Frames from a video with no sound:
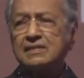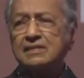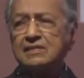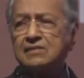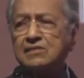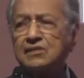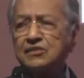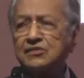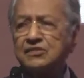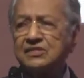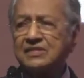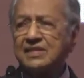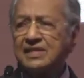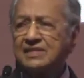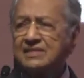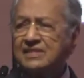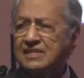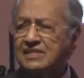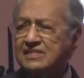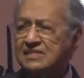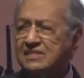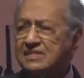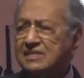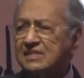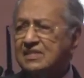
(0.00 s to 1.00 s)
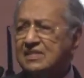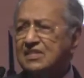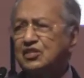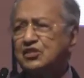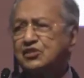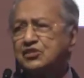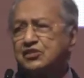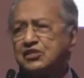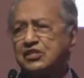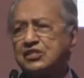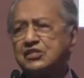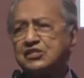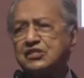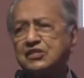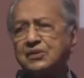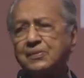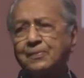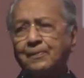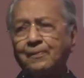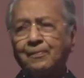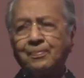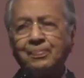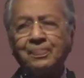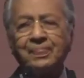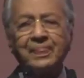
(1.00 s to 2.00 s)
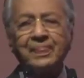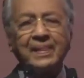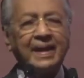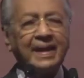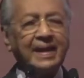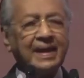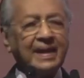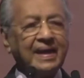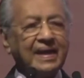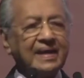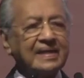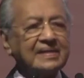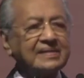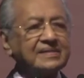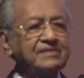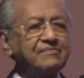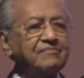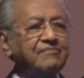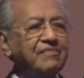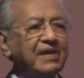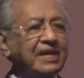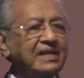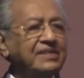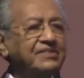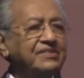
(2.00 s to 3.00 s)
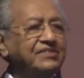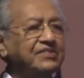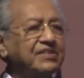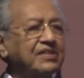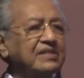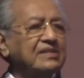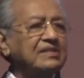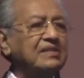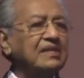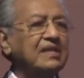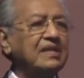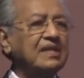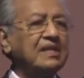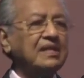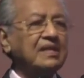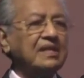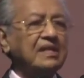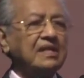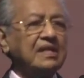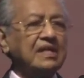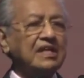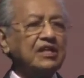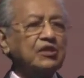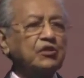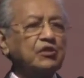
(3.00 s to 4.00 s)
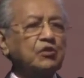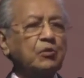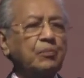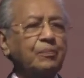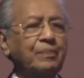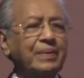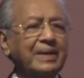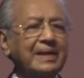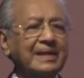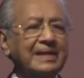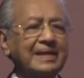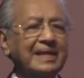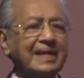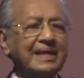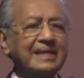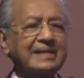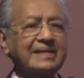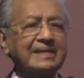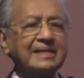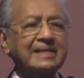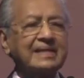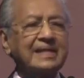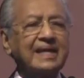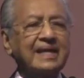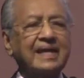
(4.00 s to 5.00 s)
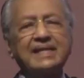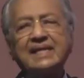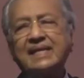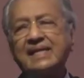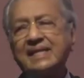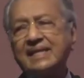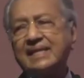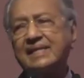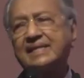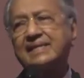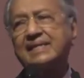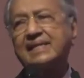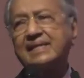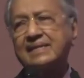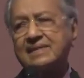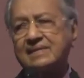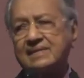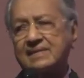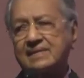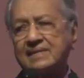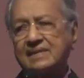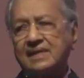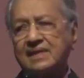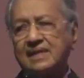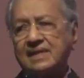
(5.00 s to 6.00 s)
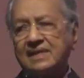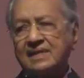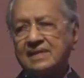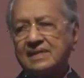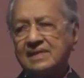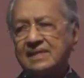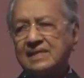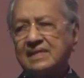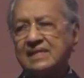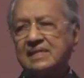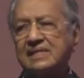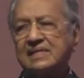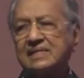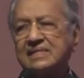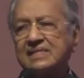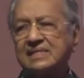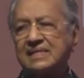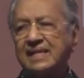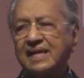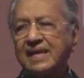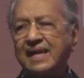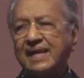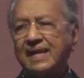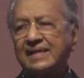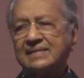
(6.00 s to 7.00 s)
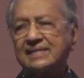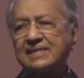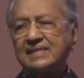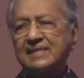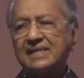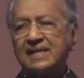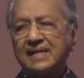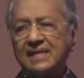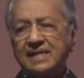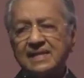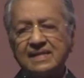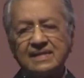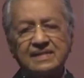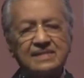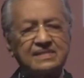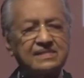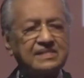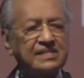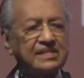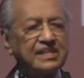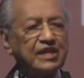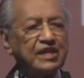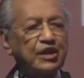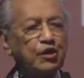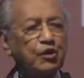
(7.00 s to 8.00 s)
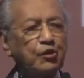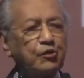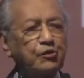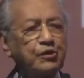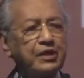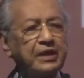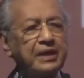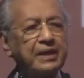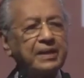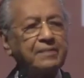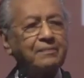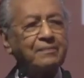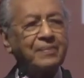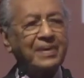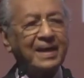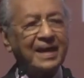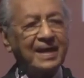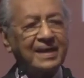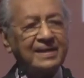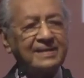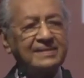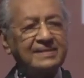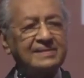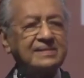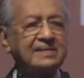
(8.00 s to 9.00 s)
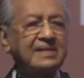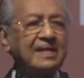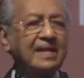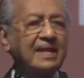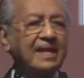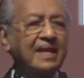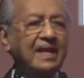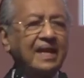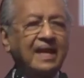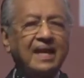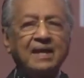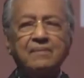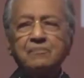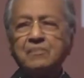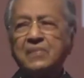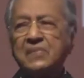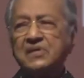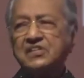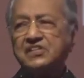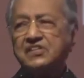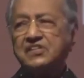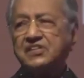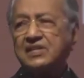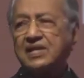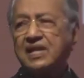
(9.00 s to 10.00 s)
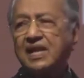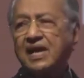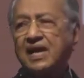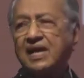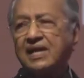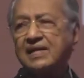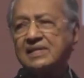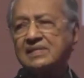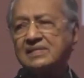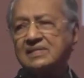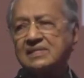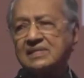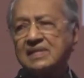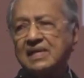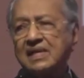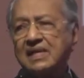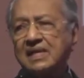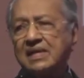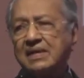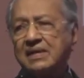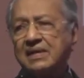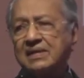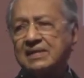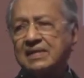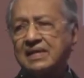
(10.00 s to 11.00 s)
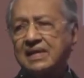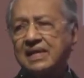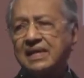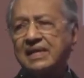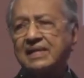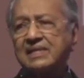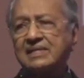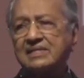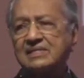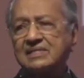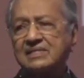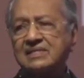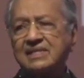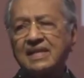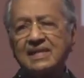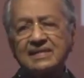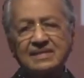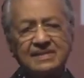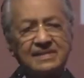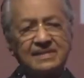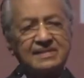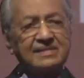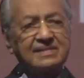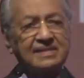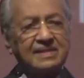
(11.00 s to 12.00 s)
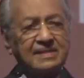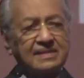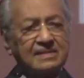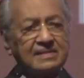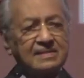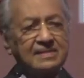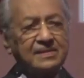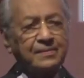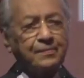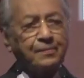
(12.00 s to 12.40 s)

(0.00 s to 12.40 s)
Statistical System has ventured into big data analytics in selected areas, including price and merchandise trade statistics.